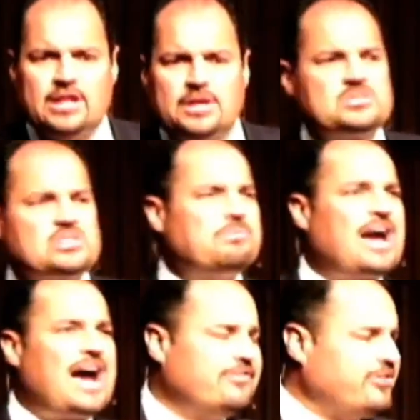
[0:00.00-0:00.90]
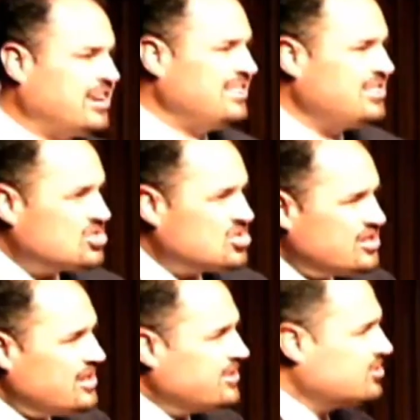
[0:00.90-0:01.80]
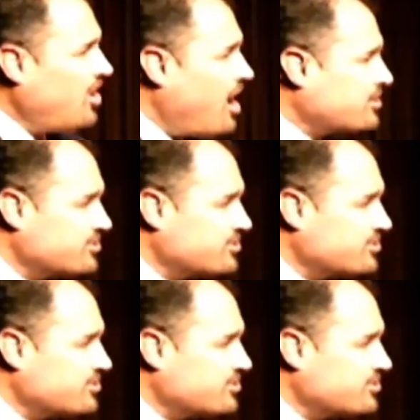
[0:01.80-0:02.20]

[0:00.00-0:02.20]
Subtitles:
some kind of a condition that the doctors